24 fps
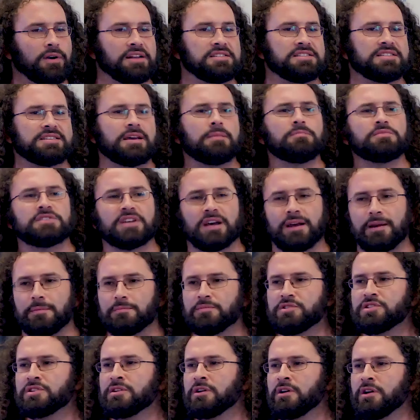right?
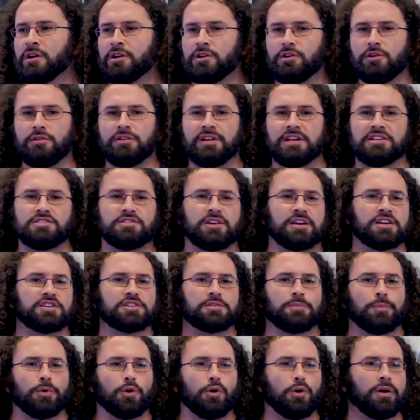Sometimes you need to
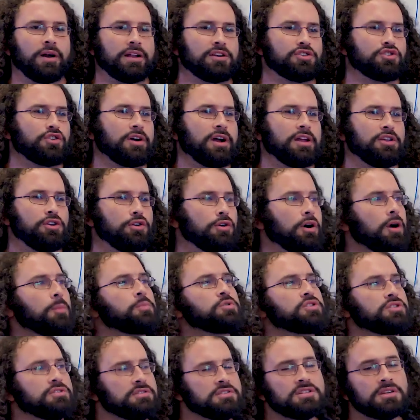explore and try new
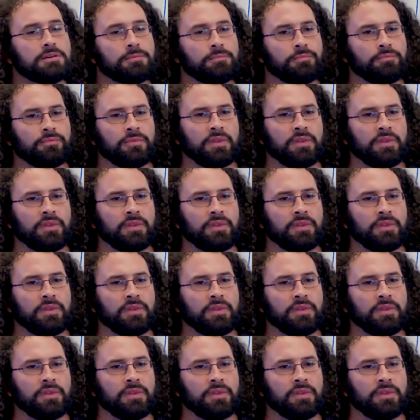options.